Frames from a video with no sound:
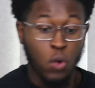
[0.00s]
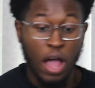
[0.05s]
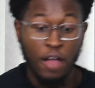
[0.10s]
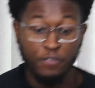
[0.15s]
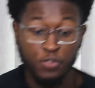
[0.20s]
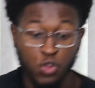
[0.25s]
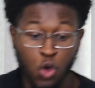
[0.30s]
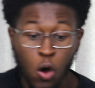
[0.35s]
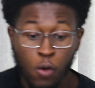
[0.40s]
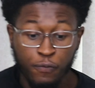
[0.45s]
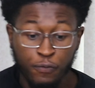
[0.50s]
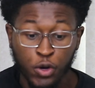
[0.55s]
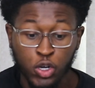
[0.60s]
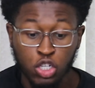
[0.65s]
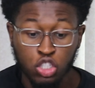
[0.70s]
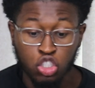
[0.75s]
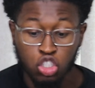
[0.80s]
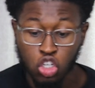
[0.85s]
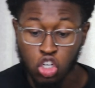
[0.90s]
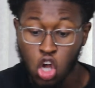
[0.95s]
You have no
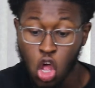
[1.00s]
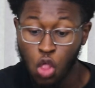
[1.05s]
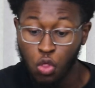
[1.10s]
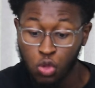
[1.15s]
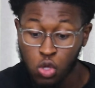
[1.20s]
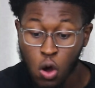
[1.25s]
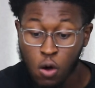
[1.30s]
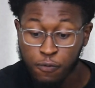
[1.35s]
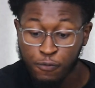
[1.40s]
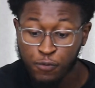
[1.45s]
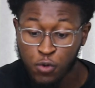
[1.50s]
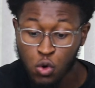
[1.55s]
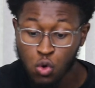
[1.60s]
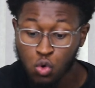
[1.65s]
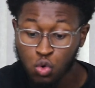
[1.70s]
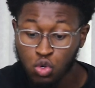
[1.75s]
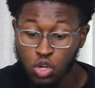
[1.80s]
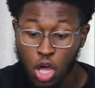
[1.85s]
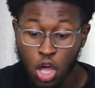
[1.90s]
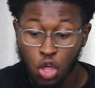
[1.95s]
furniture, no
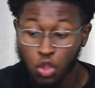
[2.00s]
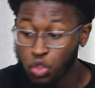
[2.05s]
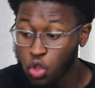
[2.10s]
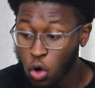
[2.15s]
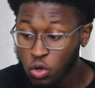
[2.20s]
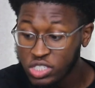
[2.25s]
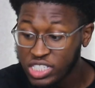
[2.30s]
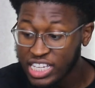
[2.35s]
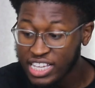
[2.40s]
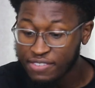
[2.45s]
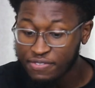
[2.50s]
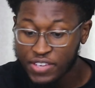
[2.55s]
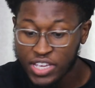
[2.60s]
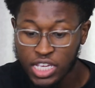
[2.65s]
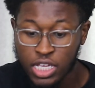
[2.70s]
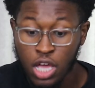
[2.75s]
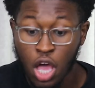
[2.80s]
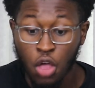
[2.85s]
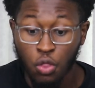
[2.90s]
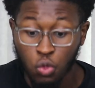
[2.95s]
food, no
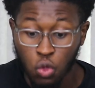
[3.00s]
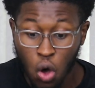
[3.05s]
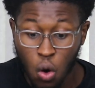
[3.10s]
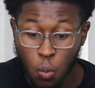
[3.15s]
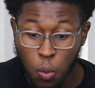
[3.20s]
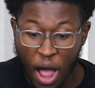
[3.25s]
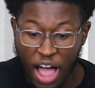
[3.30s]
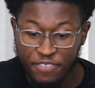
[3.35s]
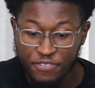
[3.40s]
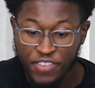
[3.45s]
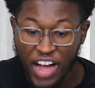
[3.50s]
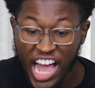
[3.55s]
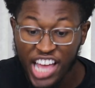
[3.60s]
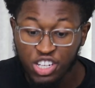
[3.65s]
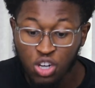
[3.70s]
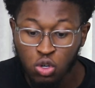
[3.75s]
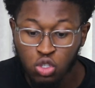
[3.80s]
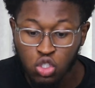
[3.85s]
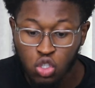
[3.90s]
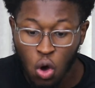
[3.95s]
TV, no
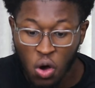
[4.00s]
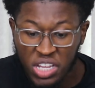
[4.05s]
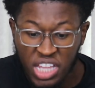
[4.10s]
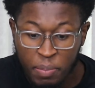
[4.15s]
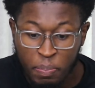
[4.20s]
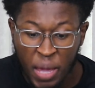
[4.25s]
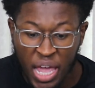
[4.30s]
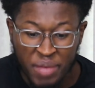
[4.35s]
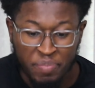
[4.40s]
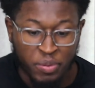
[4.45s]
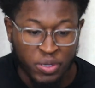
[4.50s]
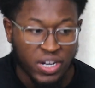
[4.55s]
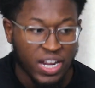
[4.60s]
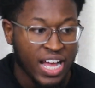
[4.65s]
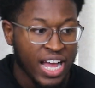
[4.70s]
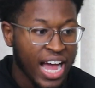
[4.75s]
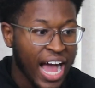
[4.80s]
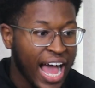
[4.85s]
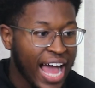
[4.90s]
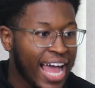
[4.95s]
Wi-Fi, no toilet paper.
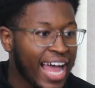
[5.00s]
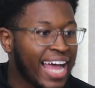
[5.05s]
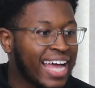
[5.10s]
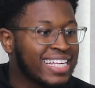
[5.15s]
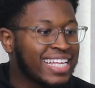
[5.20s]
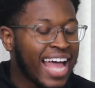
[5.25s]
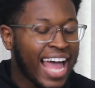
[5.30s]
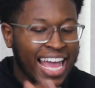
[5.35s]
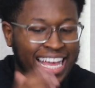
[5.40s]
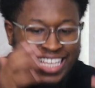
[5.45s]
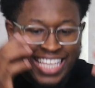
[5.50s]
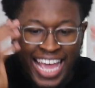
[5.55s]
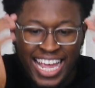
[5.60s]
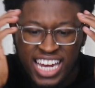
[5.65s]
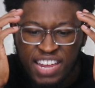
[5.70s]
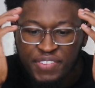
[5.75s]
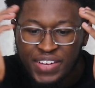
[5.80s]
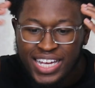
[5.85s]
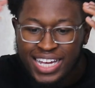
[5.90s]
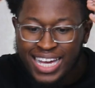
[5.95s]
I
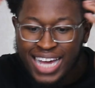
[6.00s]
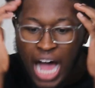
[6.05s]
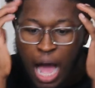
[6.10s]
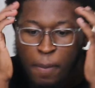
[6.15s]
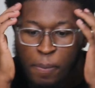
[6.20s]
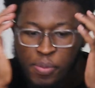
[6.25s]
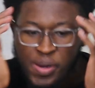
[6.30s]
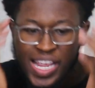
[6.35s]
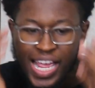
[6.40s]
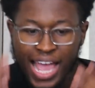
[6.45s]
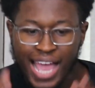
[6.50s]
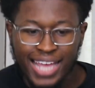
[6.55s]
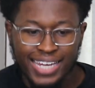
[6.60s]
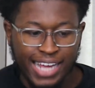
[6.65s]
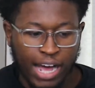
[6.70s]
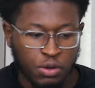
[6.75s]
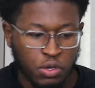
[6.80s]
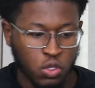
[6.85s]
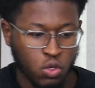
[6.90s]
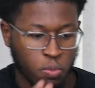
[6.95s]
can't even
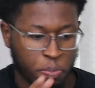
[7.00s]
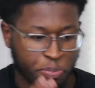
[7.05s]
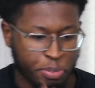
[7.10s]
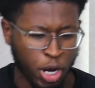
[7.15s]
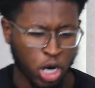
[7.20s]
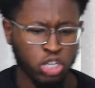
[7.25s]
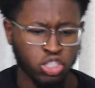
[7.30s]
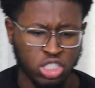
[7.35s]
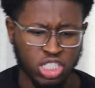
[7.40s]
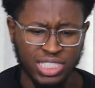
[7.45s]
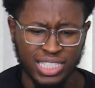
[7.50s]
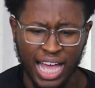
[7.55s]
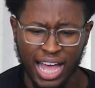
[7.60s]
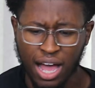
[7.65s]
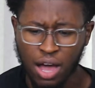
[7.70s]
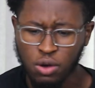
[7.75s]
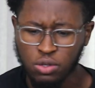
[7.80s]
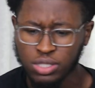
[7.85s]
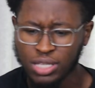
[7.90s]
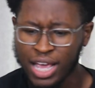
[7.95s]
comprehend. How can you purchase a
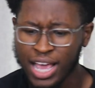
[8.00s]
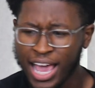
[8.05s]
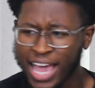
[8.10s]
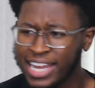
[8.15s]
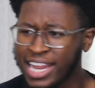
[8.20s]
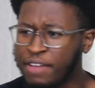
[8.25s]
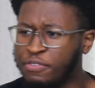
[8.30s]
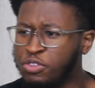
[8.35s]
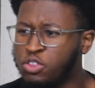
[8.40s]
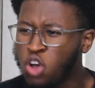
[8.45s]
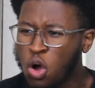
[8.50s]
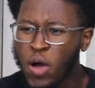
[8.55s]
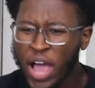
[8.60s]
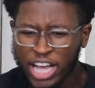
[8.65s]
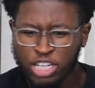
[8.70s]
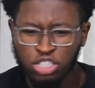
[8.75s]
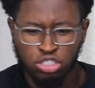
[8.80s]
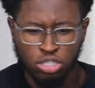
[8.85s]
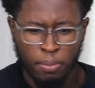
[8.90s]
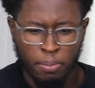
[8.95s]
house and have no
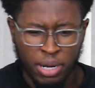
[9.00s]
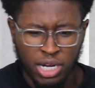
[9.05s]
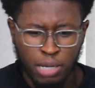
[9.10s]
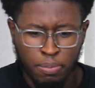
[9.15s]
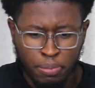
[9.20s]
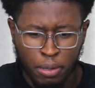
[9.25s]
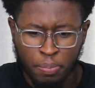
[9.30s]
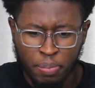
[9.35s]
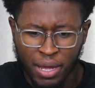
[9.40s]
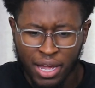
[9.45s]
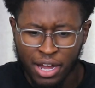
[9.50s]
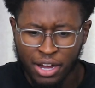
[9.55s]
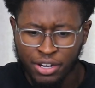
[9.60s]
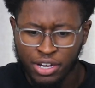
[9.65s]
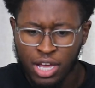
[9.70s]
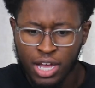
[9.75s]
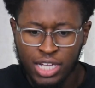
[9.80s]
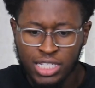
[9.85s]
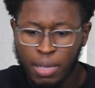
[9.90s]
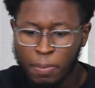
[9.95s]
extra money
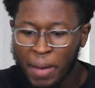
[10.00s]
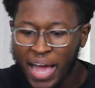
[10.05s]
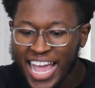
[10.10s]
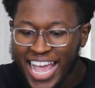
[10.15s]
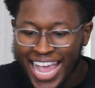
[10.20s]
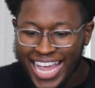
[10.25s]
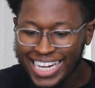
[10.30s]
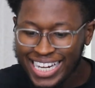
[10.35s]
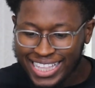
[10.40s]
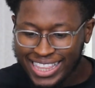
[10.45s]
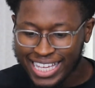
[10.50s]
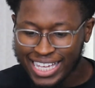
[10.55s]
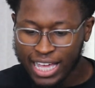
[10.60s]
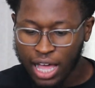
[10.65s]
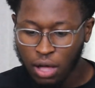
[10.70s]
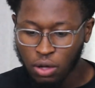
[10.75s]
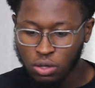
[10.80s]
prepared to buy anything